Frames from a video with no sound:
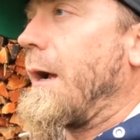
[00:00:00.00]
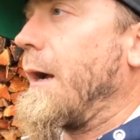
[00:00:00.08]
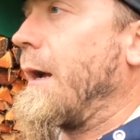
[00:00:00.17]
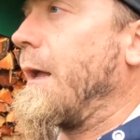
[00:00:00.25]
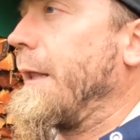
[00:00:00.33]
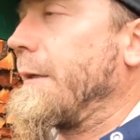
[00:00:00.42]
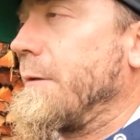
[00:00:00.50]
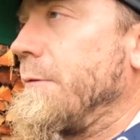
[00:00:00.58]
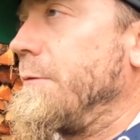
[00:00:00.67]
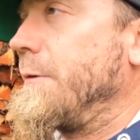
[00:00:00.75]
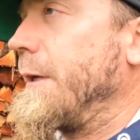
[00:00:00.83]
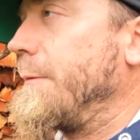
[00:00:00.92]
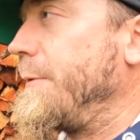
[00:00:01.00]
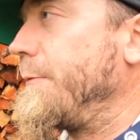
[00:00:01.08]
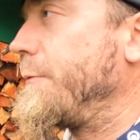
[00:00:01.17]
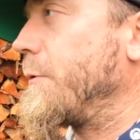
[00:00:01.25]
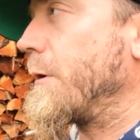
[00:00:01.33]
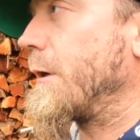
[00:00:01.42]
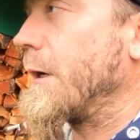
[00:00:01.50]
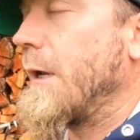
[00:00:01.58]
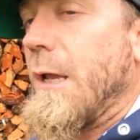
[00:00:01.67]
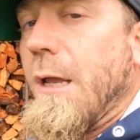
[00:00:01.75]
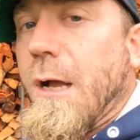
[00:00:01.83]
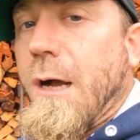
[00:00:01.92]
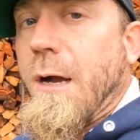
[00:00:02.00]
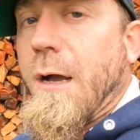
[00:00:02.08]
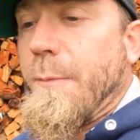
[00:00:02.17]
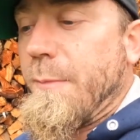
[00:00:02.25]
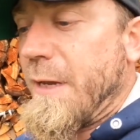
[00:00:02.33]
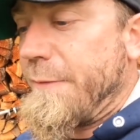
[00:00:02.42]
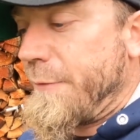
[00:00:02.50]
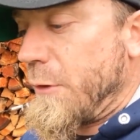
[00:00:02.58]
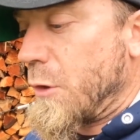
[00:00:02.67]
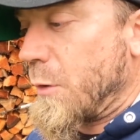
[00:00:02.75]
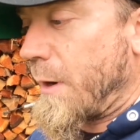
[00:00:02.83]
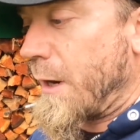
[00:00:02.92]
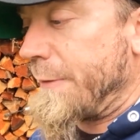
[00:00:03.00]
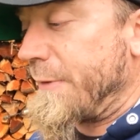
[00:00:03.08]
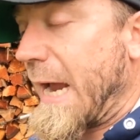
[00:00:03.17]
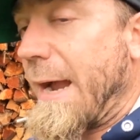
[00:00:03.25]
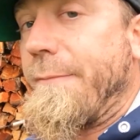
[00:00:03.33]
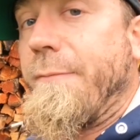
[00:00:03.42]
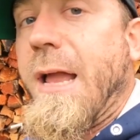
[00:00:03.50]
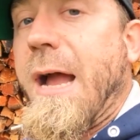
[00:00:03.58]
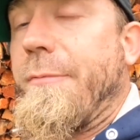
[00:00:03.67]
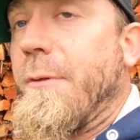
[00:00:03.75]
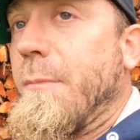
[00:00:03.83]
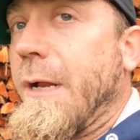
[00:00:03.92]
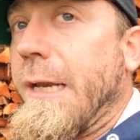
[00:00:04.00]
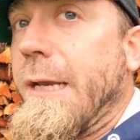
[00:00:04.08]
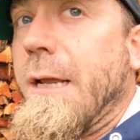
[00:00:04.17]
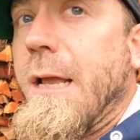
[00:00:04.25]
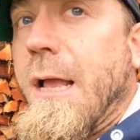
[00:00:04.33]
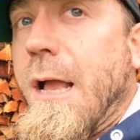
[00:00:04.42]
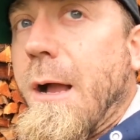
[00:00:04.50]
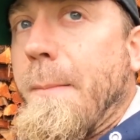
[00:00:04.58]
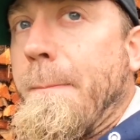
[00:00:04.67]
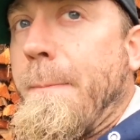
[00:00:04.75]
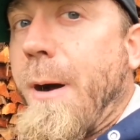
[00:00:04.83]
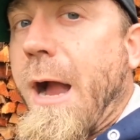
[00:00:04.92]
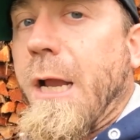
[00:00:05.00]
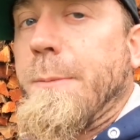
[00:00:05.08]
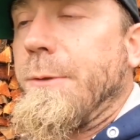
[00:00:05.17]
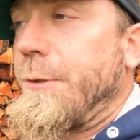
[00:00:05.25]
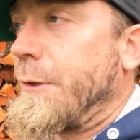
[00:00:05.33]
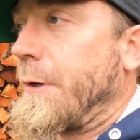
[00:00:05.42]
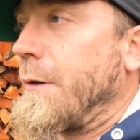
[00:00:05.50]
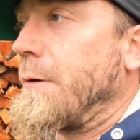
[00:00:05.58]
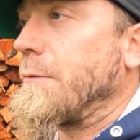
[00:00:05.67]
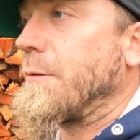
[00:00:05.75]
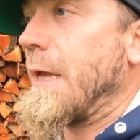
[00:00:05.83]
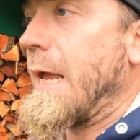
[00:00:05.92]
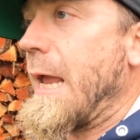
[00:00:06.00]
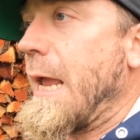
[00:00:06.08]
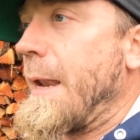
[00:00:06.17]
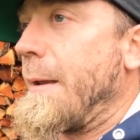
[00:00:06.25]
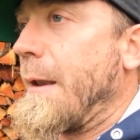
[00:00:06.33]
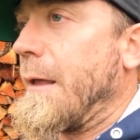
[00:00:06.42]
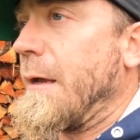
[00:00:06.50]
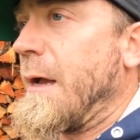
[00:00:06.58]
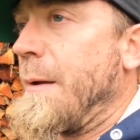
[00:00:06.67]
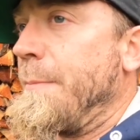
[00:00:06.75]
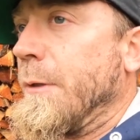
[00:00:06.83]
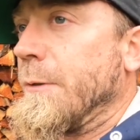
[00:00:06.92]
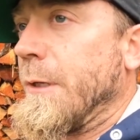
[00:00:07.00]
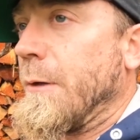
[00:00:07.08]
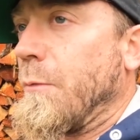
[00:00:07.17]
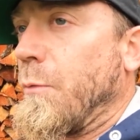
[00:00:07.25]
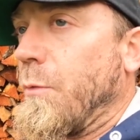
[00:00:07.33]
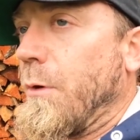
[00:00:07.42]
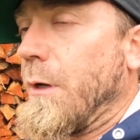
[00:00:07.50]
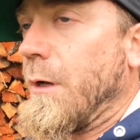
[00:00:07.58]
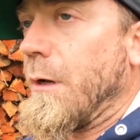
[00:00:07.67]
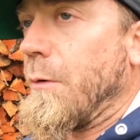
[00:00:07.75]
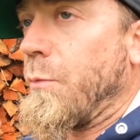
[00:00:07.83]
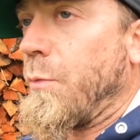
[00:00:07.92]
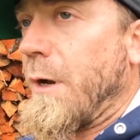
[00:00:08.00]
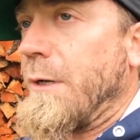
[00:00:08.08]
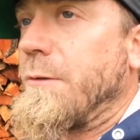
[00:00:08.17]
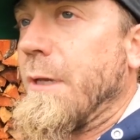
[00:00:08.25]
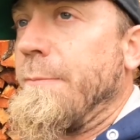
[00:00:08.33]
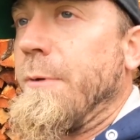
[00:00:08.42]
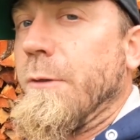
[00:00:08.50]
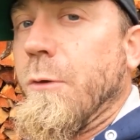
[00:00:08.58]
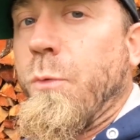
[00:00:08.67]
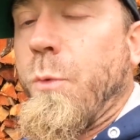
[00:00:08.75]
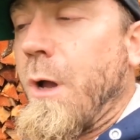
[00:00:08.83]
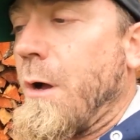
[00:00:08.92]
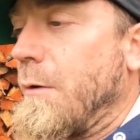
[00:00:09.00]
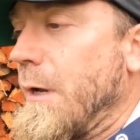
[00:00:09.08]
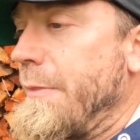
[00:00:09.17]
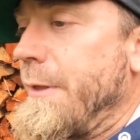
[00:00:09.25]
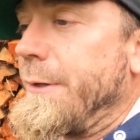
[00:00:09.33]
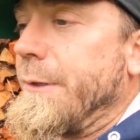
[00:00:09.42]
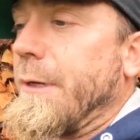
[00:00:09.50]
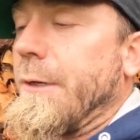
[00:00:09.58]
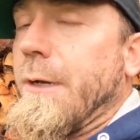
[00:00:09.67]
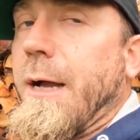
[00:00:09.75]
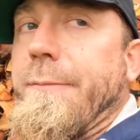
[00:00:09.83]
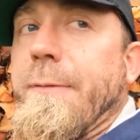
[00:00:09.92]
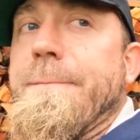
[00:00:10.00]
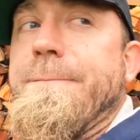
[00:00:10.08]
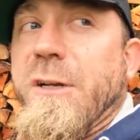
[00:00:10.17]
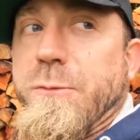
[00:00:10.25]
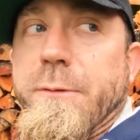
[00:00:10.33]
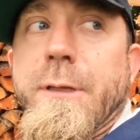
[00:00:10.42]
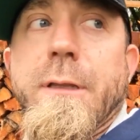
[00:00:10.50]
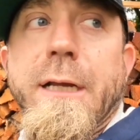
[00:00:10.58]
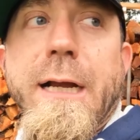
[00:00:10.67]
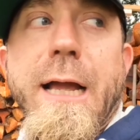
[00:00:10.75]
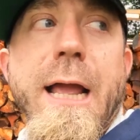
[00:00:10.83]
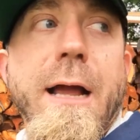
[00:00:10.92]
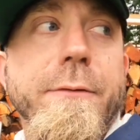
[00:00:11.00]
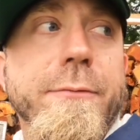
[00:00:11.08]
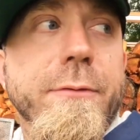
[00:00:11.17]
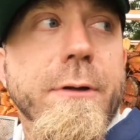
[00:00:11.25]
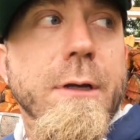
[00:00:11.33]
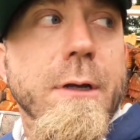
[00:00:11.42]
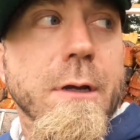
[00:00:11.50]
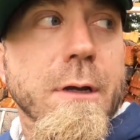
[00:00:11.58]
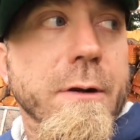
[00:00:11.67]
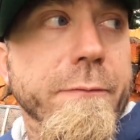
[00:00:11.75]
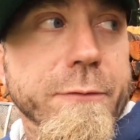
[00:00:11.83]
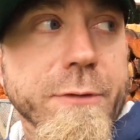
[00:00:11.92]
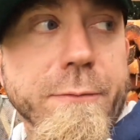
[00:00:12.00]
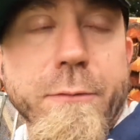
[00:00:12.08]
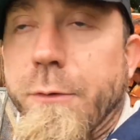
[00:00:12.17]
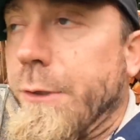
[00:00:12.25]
like I said before, if you go out, if you have the money, buy good materials and build it once and build it well, and then you're done. Not having to fuss with it like I have for several